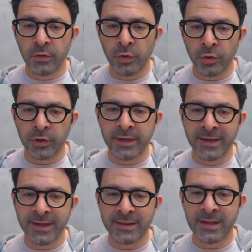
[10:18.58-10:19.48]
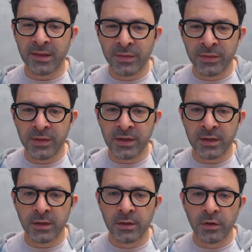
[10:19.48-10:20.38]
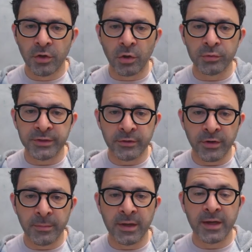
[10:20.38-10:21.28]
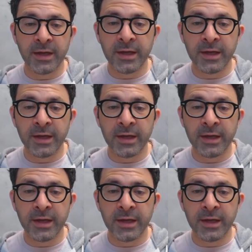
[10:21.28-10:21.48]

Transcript: You're not going to get that thick golden crema